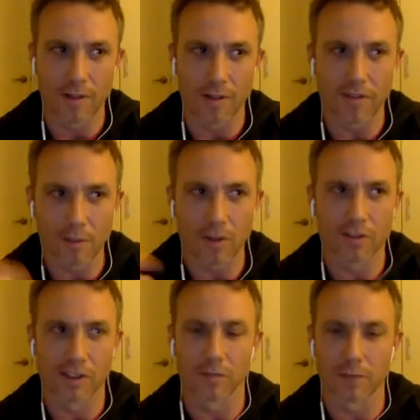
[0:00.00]
some of those
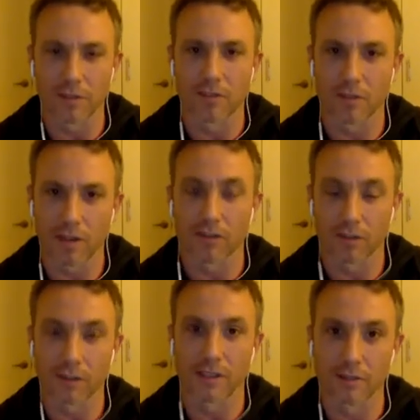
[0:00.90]
conditioning pieces are
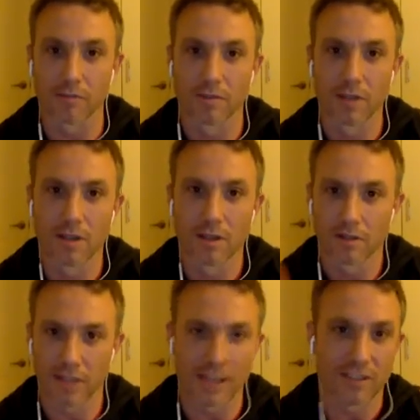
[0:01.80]
actually
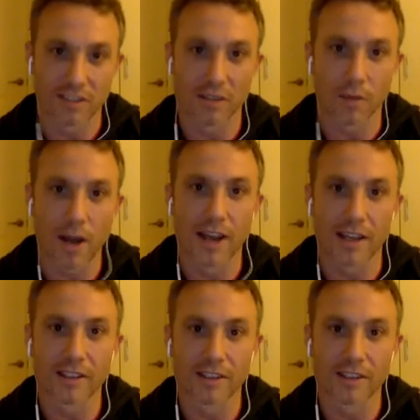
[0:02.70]
tests in a way.